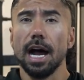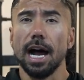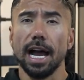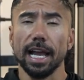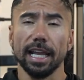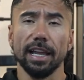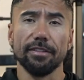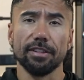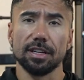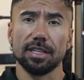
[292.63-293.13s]

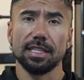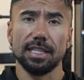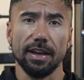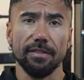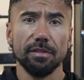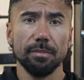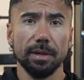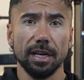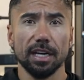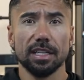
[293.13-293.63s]
I gave her
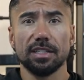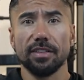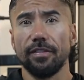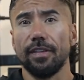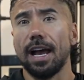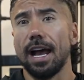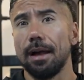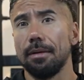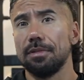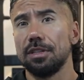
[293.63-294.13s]
seven minutes of
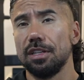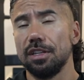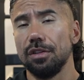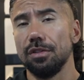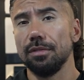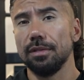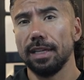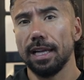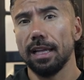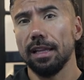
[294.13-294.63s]
abs to
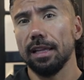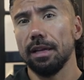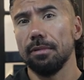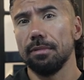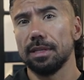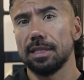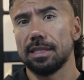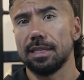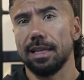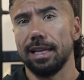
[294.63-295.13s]
do daily. It
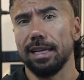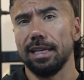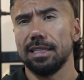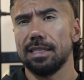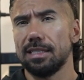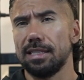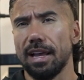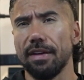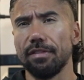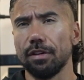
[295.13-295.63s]
was like
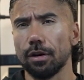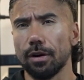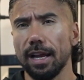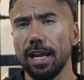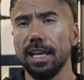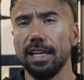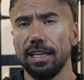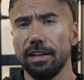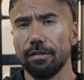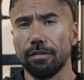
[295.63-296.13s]
seven or
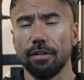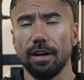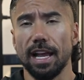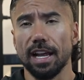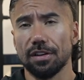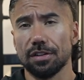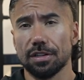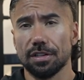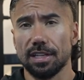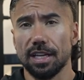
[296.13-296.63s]
eight different
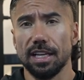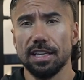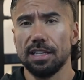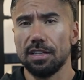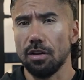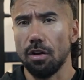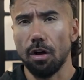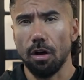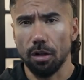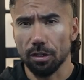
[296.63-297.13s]

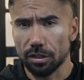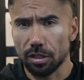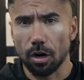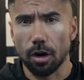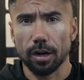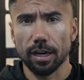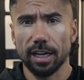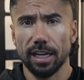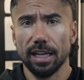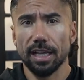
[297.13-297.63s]
exercises, all
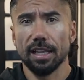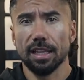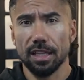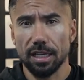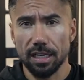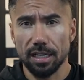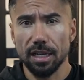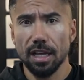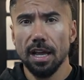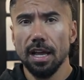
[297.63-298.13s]
targeting
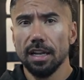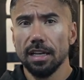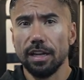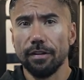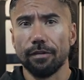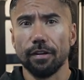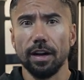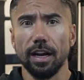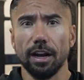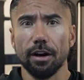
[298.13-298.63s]
the
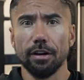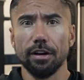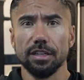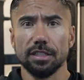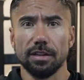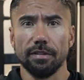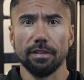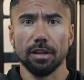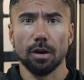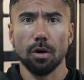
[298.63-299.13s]
different
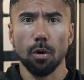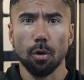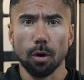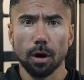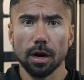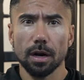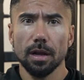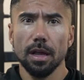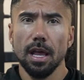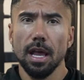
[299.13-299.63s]
areas of the
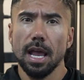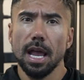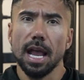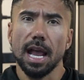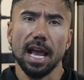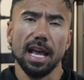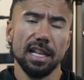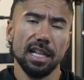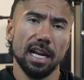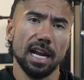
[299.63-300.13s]
core.
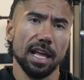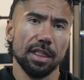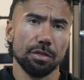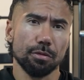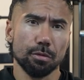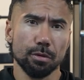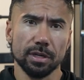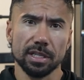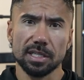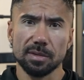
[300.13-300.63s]
And then I
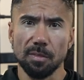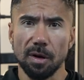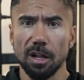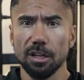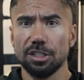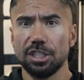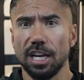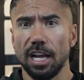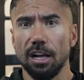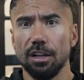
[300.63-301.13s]
threw in
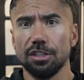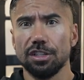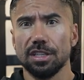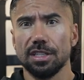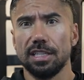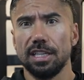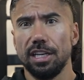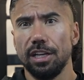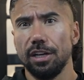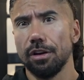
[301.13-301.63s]
small
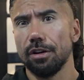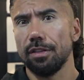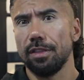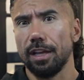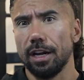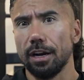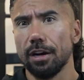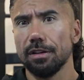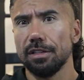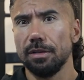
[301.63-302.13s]
challenges here and
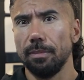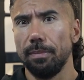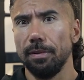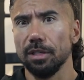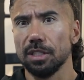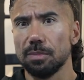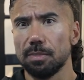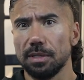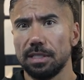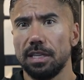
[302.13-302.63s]
there to
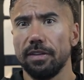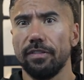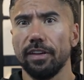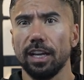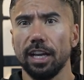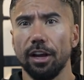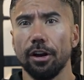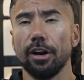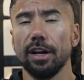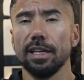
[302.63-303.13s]
build
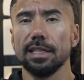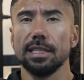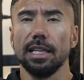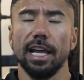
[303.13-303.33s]
specific areas.